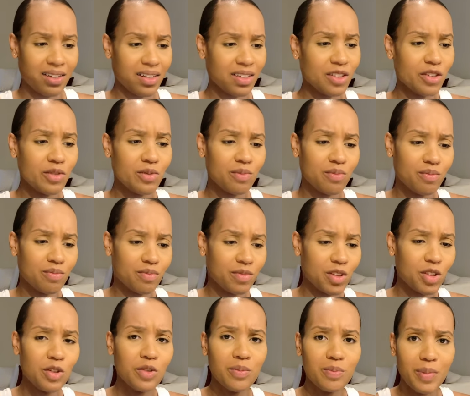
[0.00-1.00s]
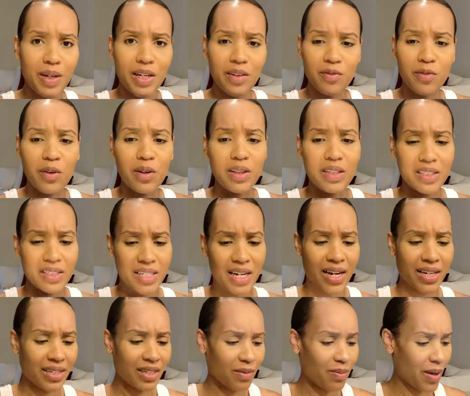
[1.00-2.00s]
It's too big for a
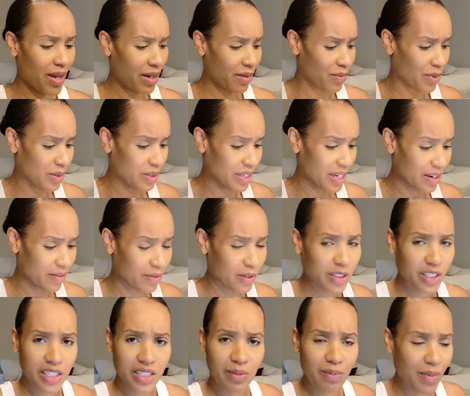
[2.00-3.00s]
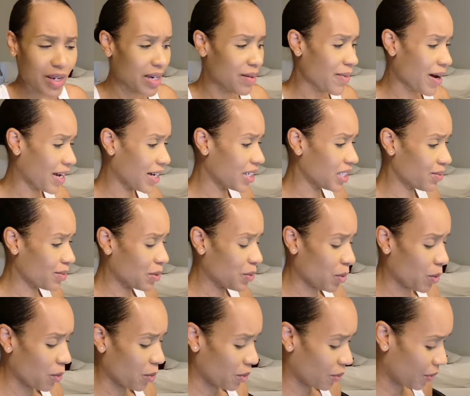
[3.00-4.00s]
lasagna pan per se for just me and my husband,
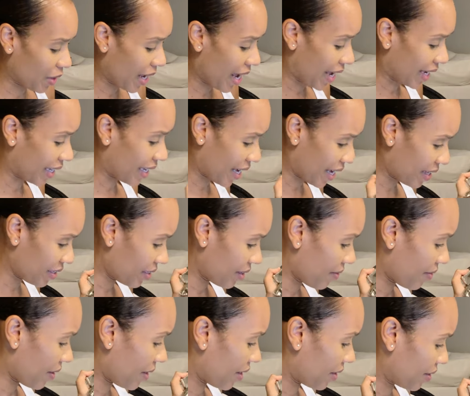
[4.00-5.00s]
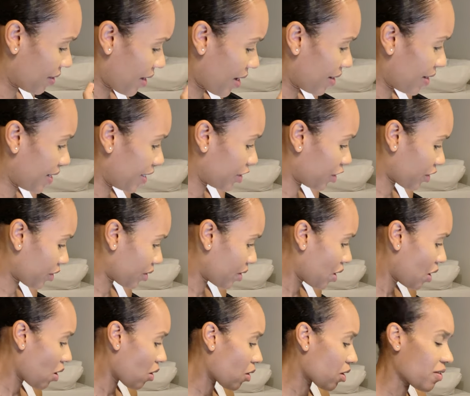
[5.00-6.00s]
but when we had guests and things that nature,
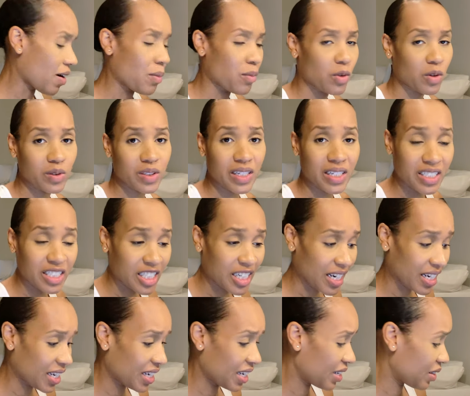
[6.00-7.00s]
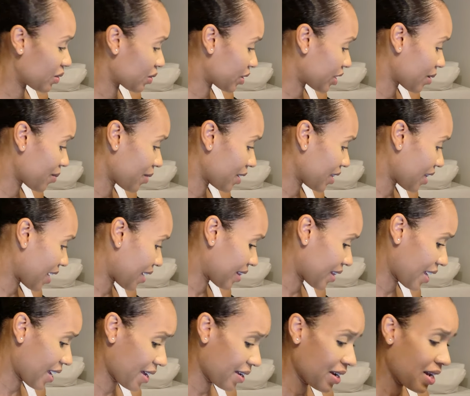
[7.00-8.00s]
or if I'm roasting a chicken or something like
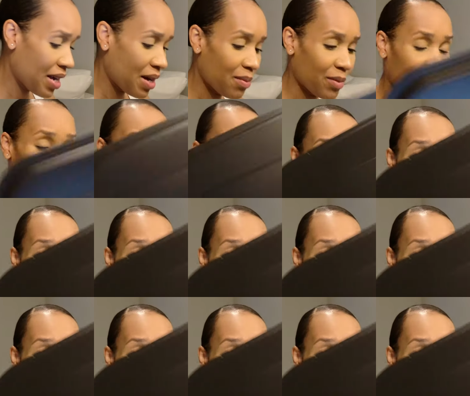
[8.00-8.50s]
that, but it